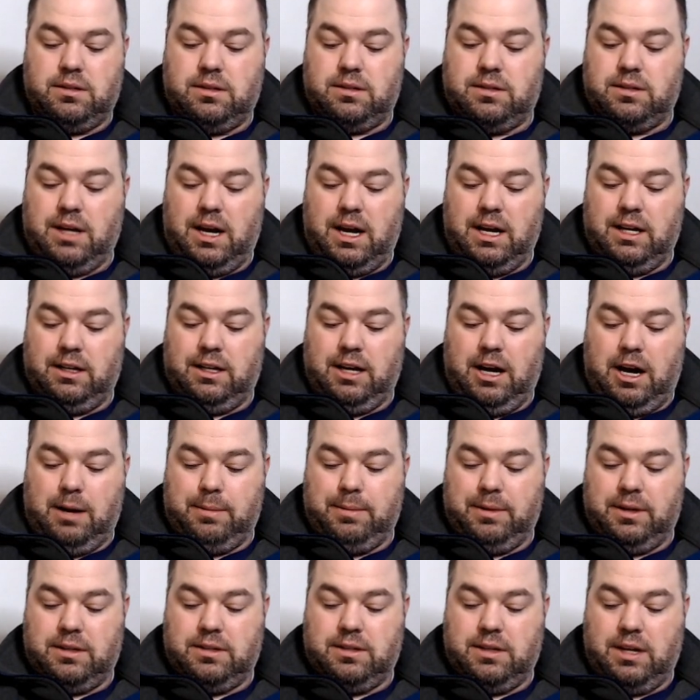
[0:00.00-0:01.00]
signed
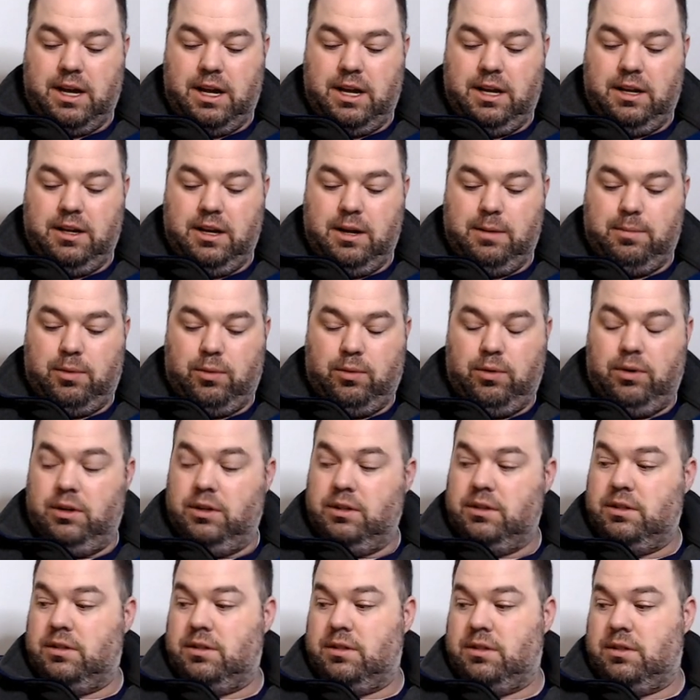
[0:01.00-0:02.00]
comics, and number
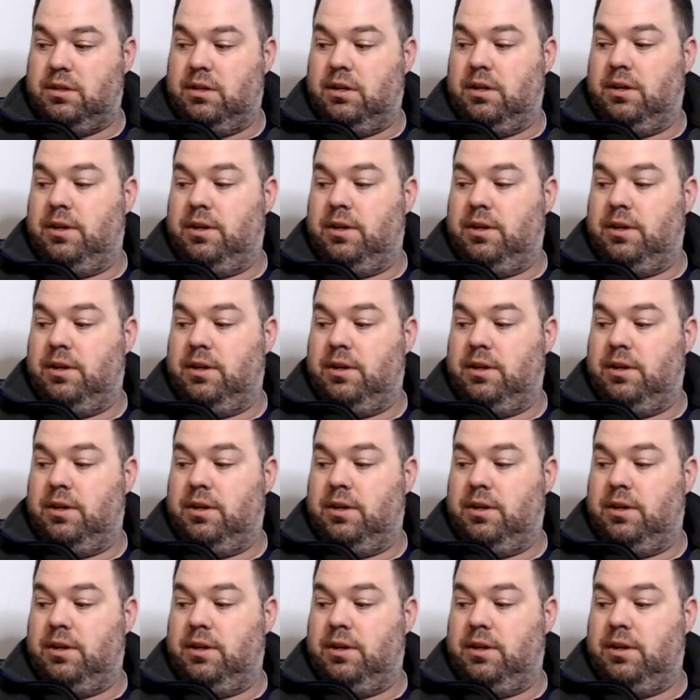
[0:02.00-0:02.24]
ones.